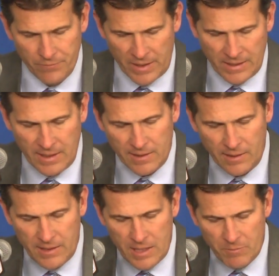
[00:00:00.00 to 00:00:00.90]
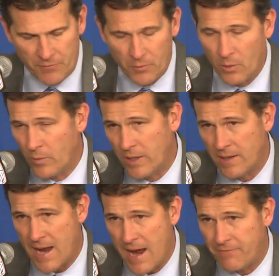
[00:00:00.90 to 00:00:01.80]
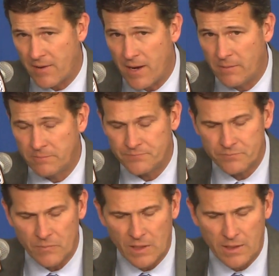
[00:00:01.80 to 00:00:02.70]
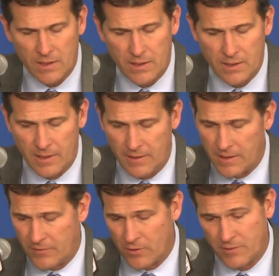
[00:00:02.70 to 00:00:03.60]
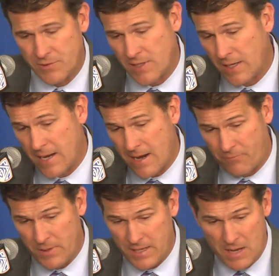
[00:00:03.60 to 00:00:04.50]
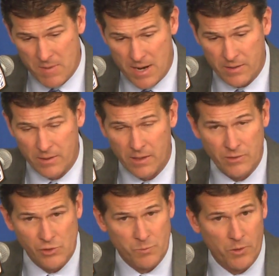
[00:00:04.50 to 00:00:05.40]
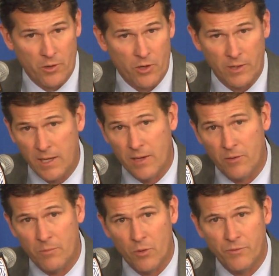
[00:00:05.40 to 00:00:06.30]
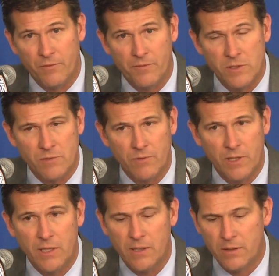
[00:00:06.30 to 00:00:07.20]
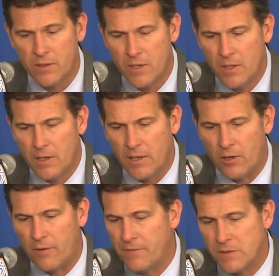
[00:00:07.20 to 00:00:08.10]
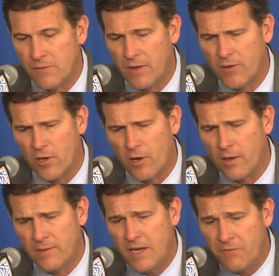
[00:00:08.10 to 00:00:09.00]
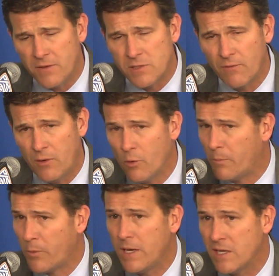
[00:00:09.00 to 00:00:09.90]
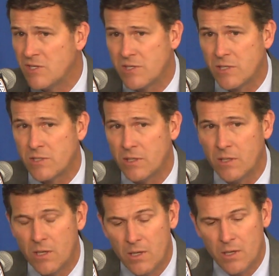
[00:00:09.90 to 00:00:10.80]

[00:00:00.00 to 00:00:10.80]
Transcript: and getting a lead before we went into halftime. Uh, and then I thought in the second half we came out and just put it all together, both defensively and, and offensively. I thought defensively we were pretty consistent